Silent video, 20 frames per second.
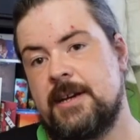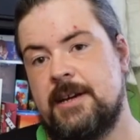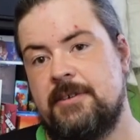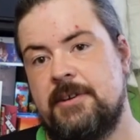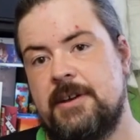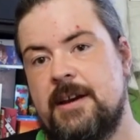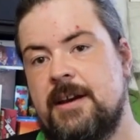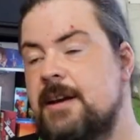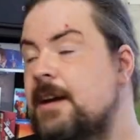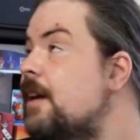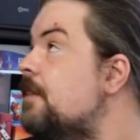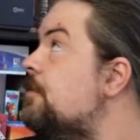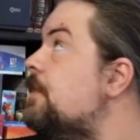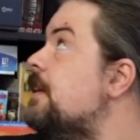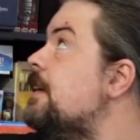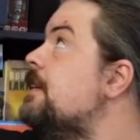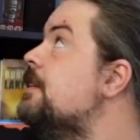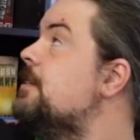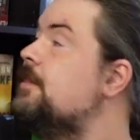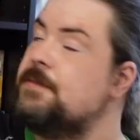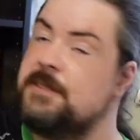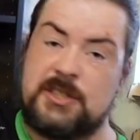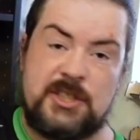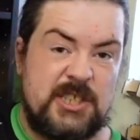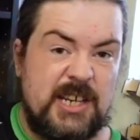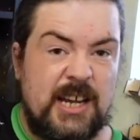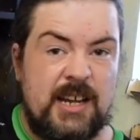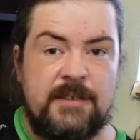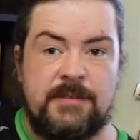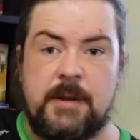here we are. I've cleared off the
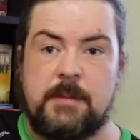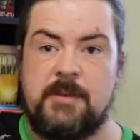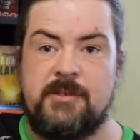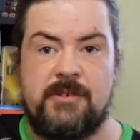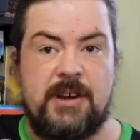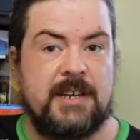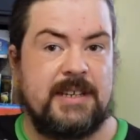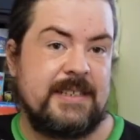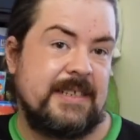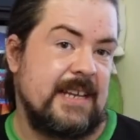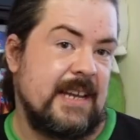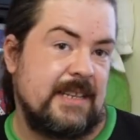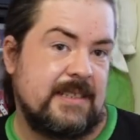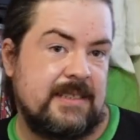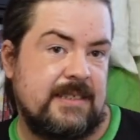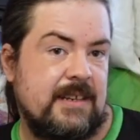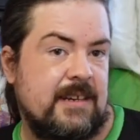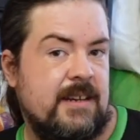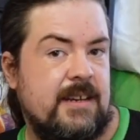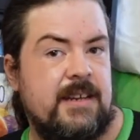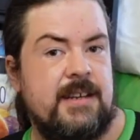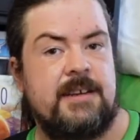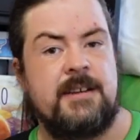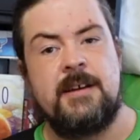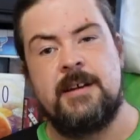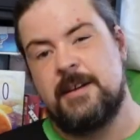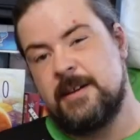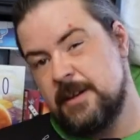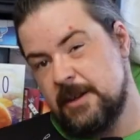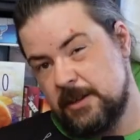shelf and we're ready to get started.
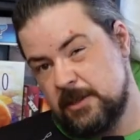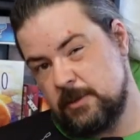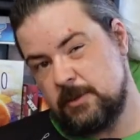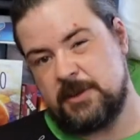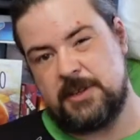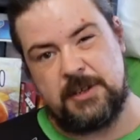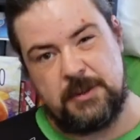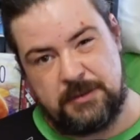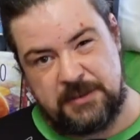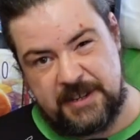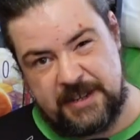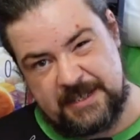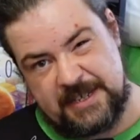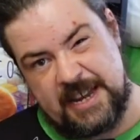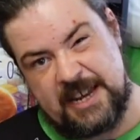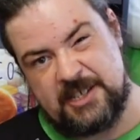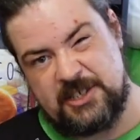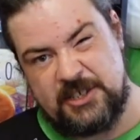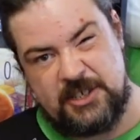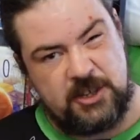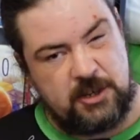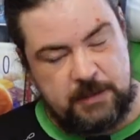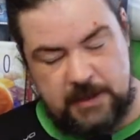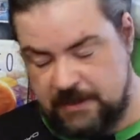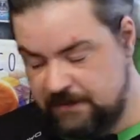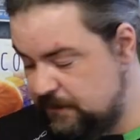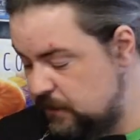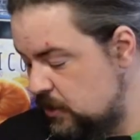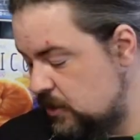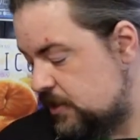So what do you think is actually going to be
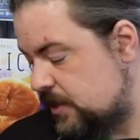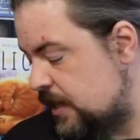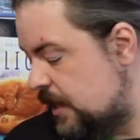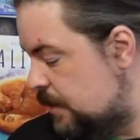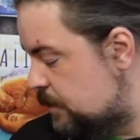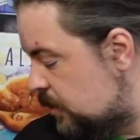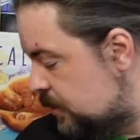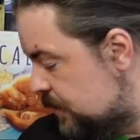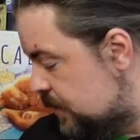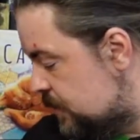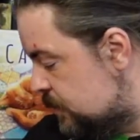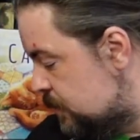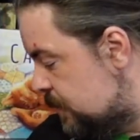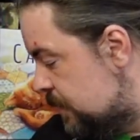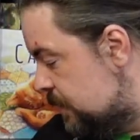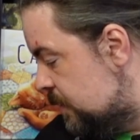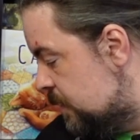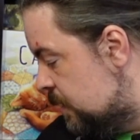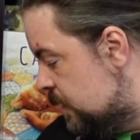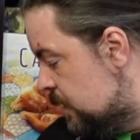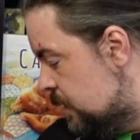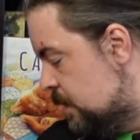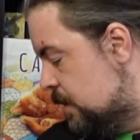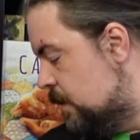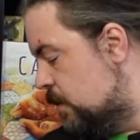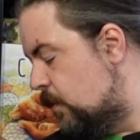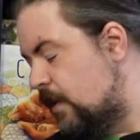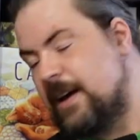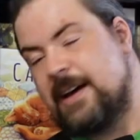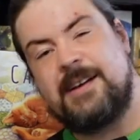the first game on this one?
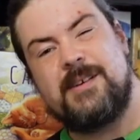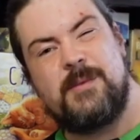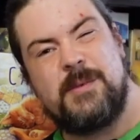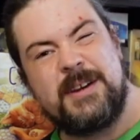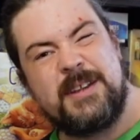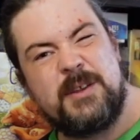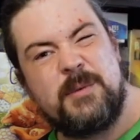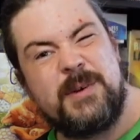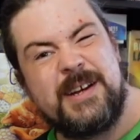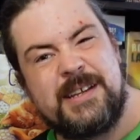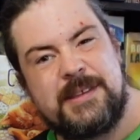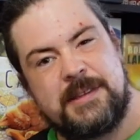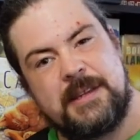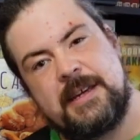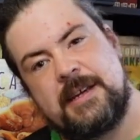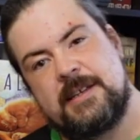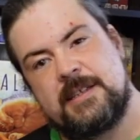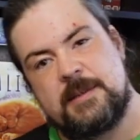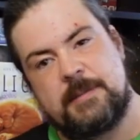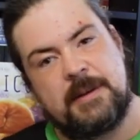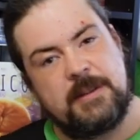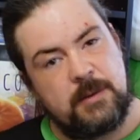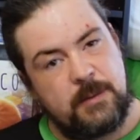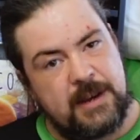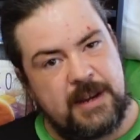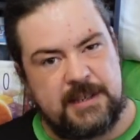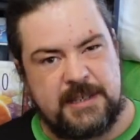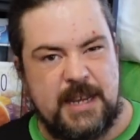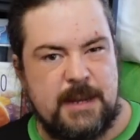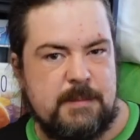Well, one of the weird things about the
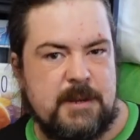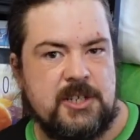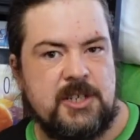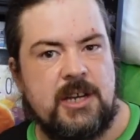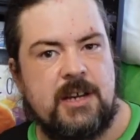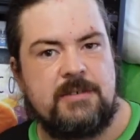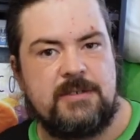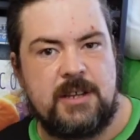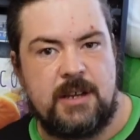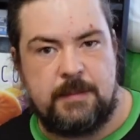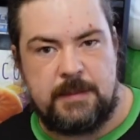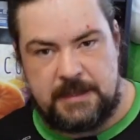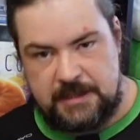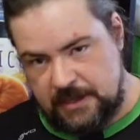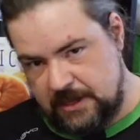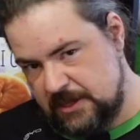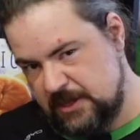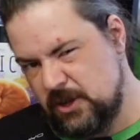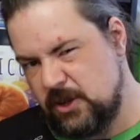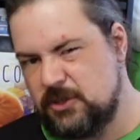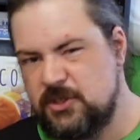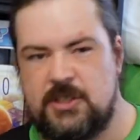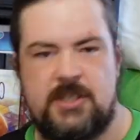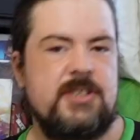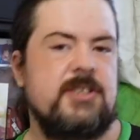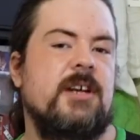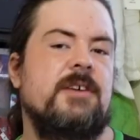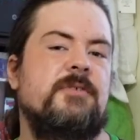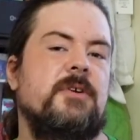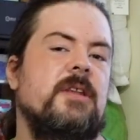way I set my shelves up is there's not just
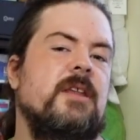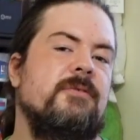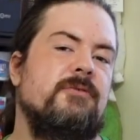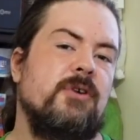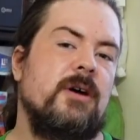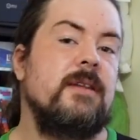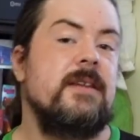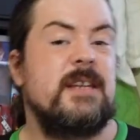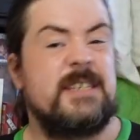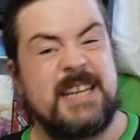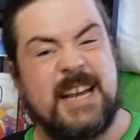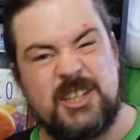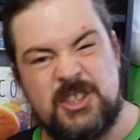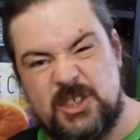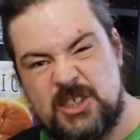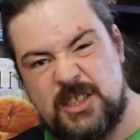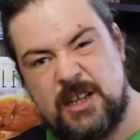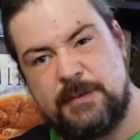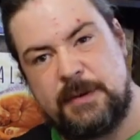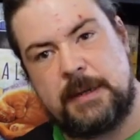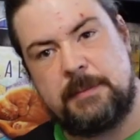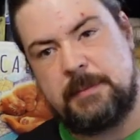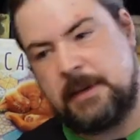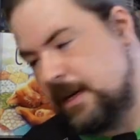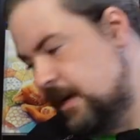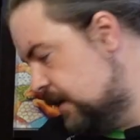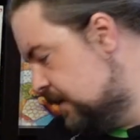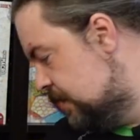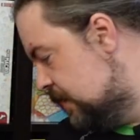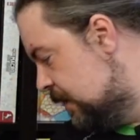stuff on the front, there's actually stuff hidden
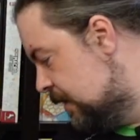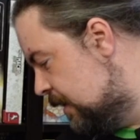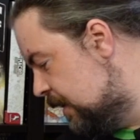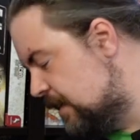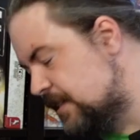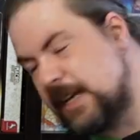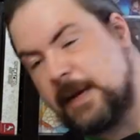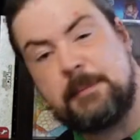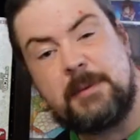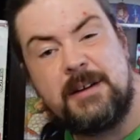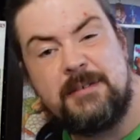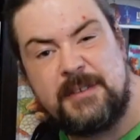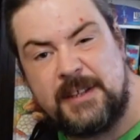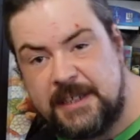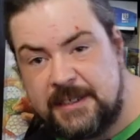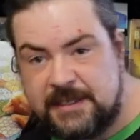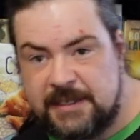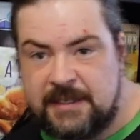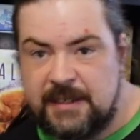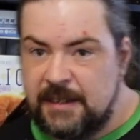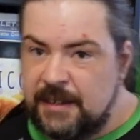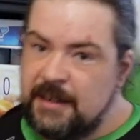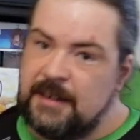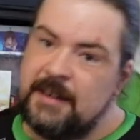behind. And an example of this